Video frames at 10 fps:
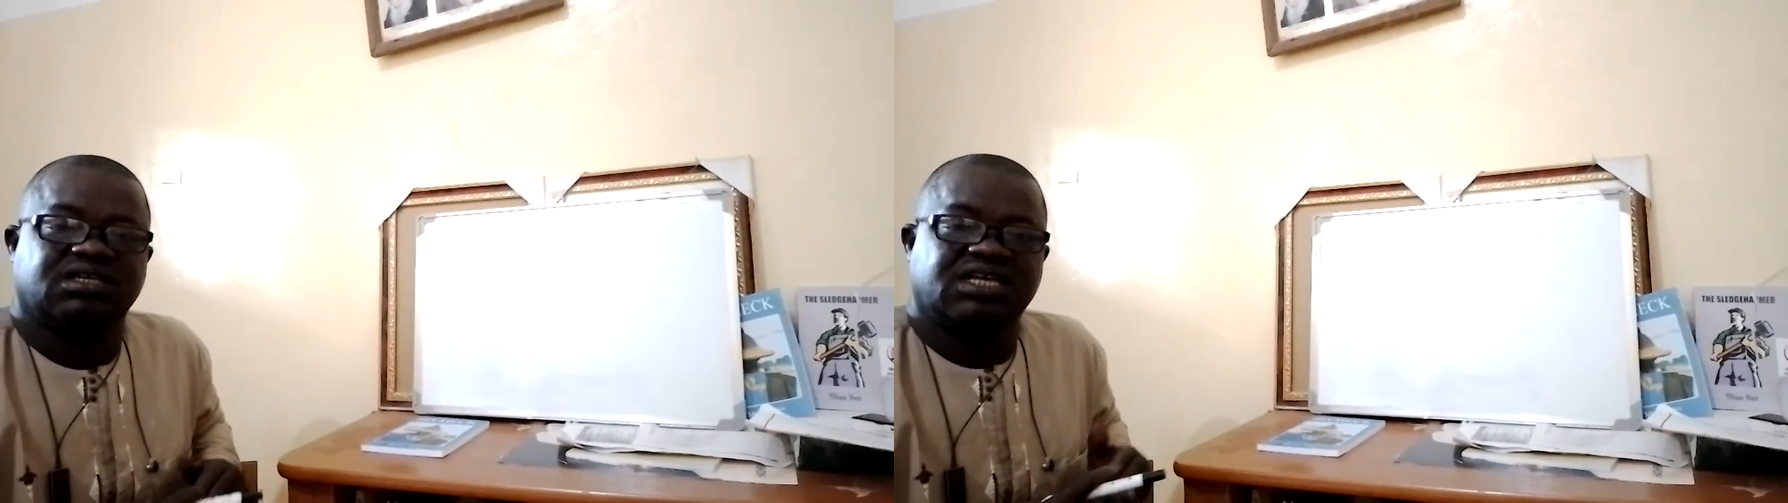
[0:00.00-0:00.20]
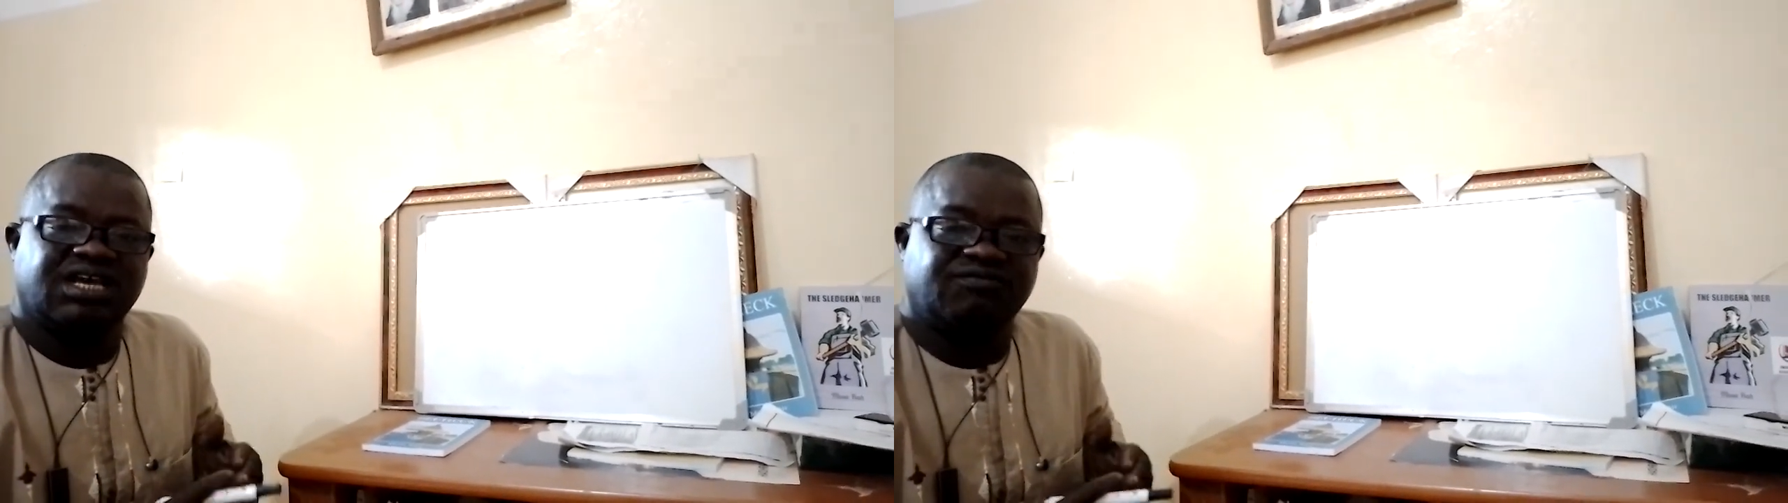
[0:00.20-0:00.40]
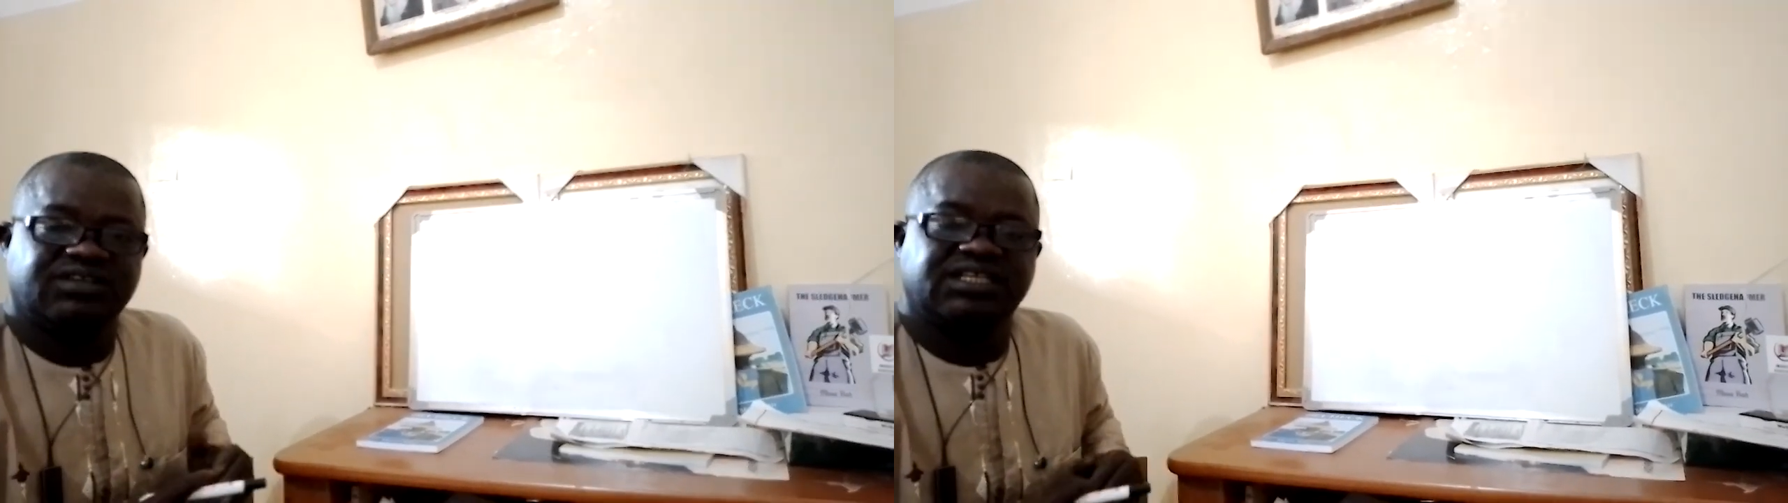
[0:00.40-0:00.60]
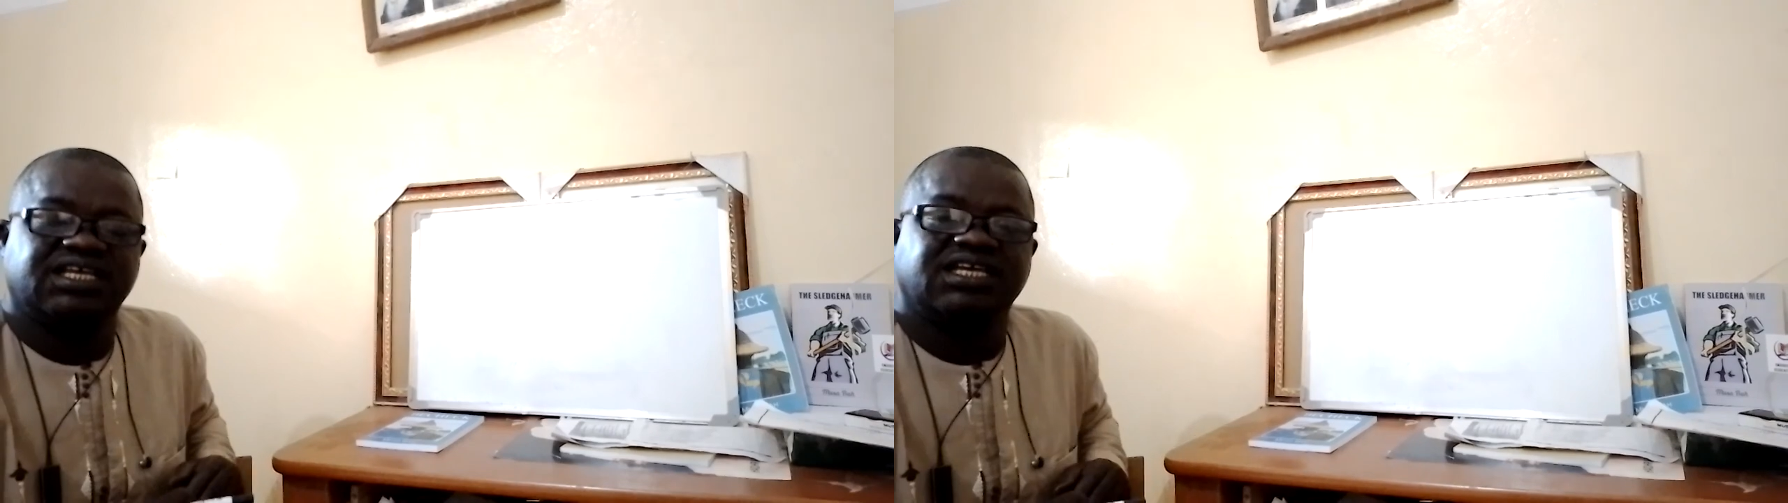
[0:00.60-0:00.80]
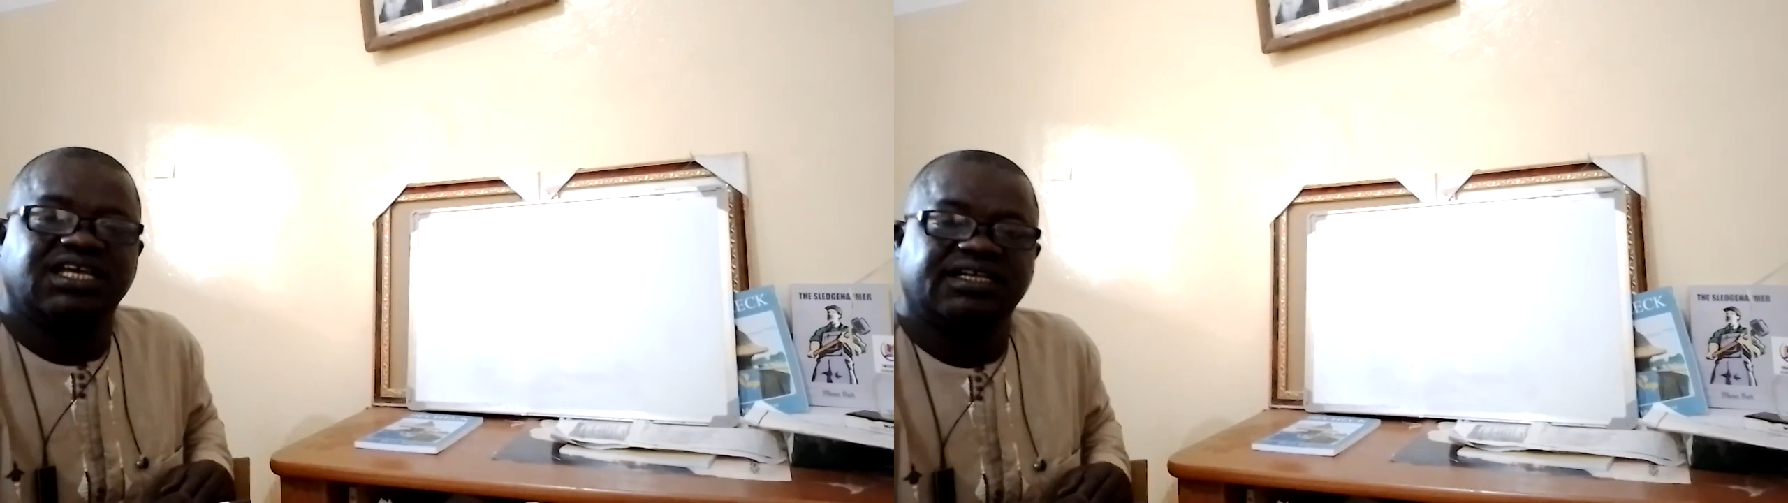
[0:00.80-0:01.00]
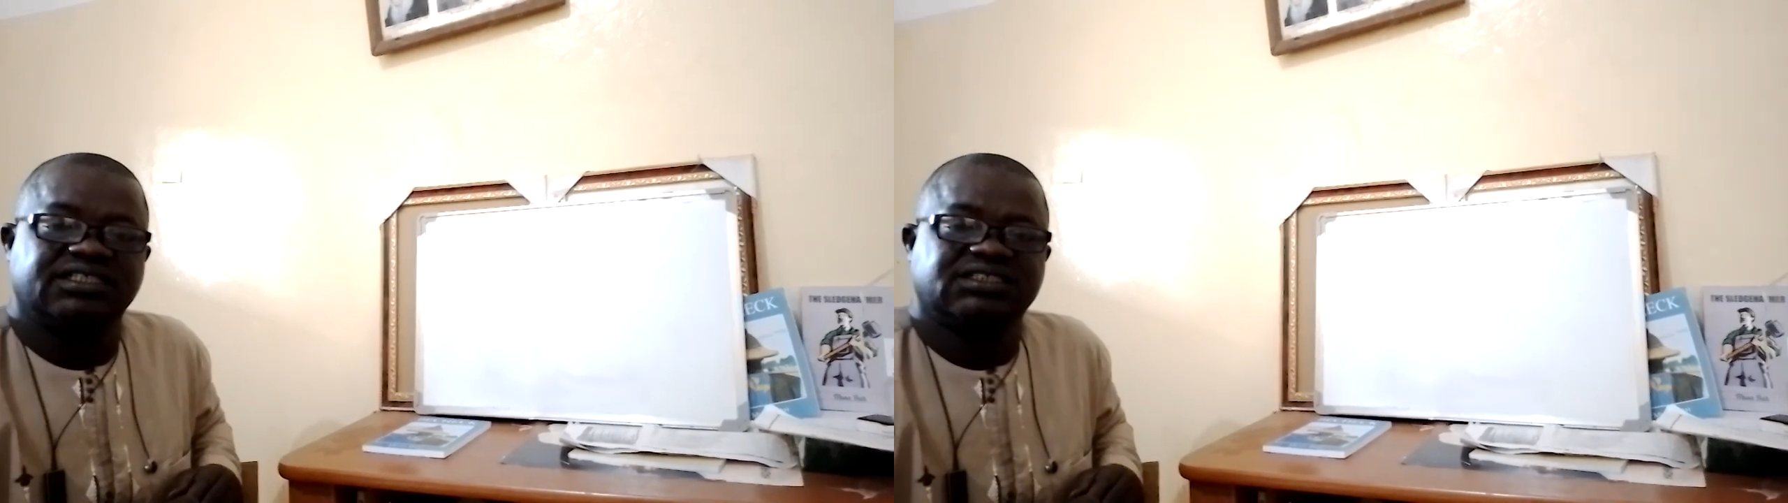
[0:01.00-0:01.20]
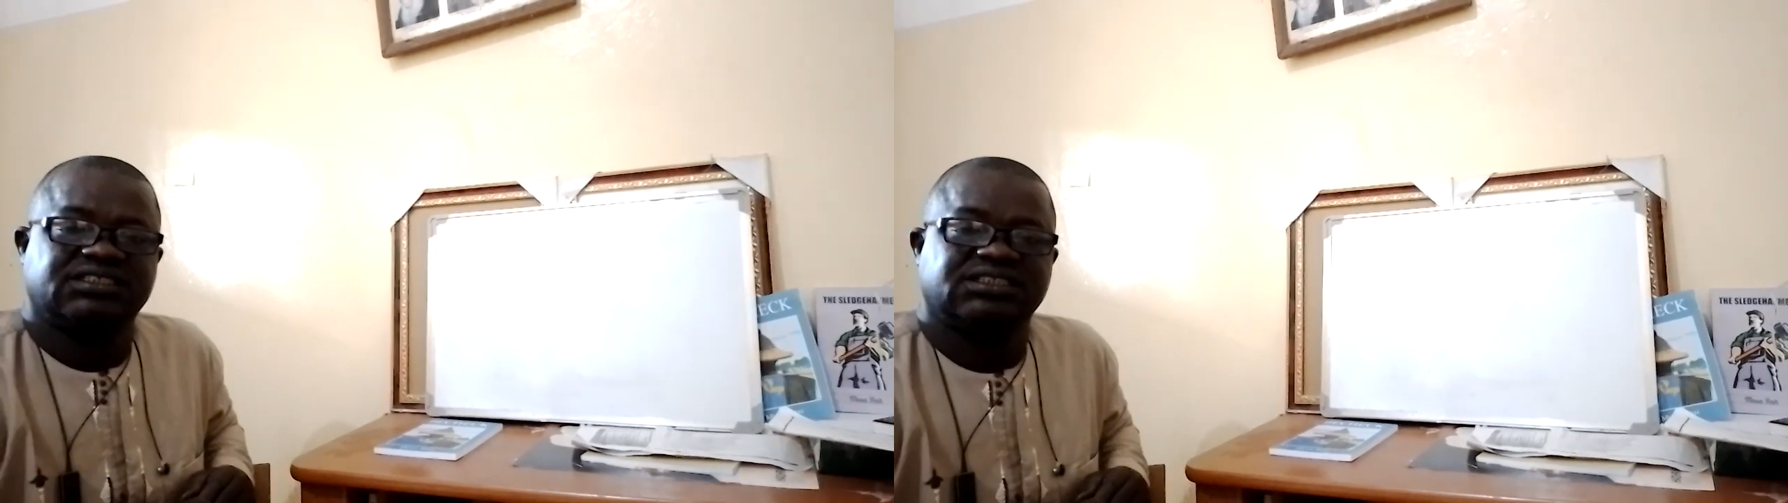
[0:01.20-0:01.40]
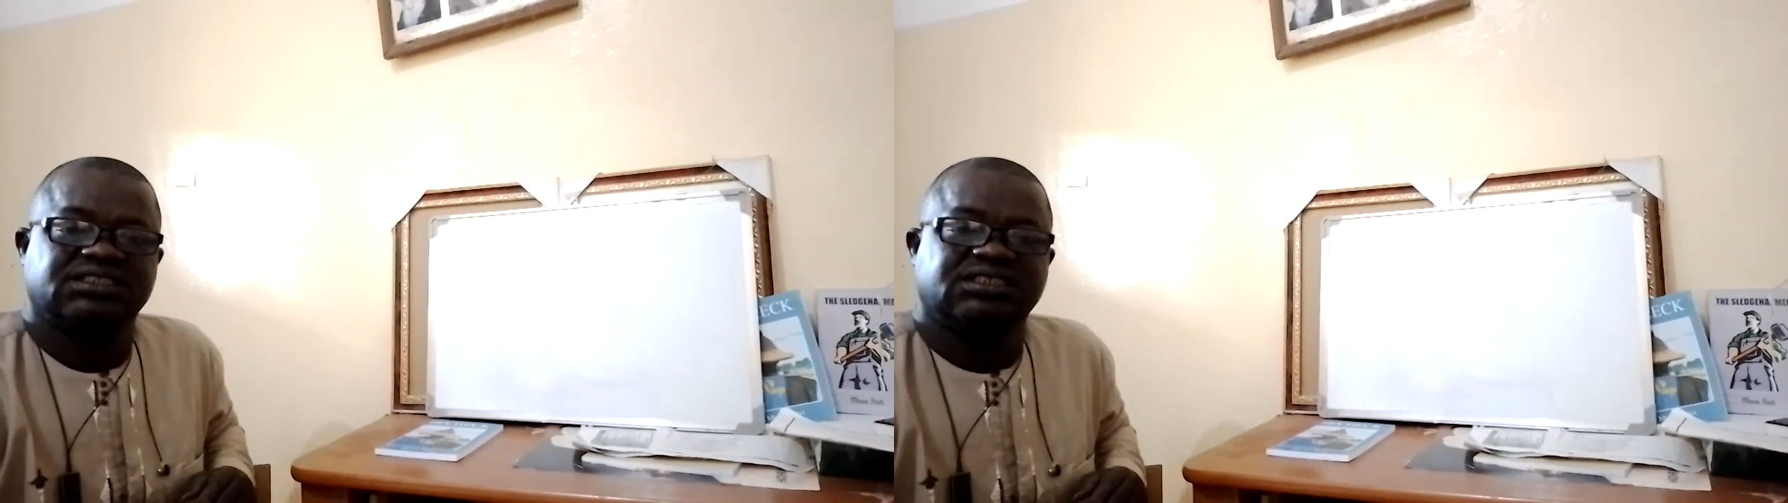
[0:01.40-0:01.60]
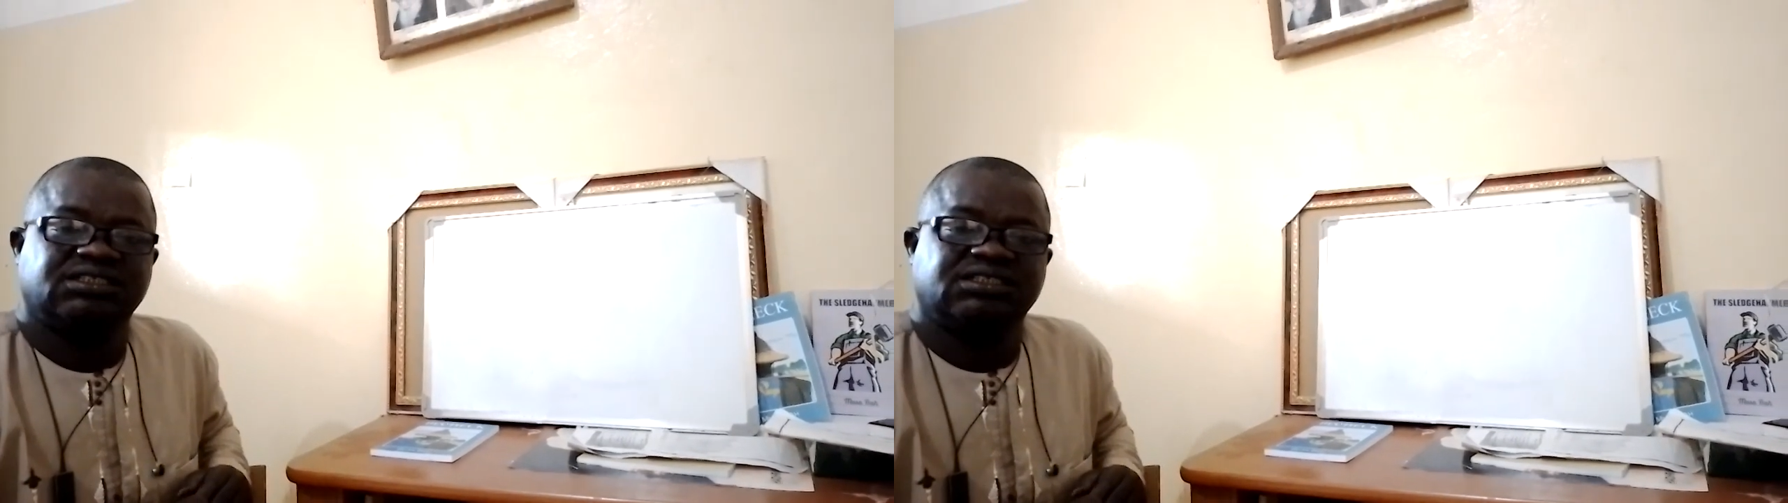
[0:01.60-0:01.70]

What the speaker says: Everyday English.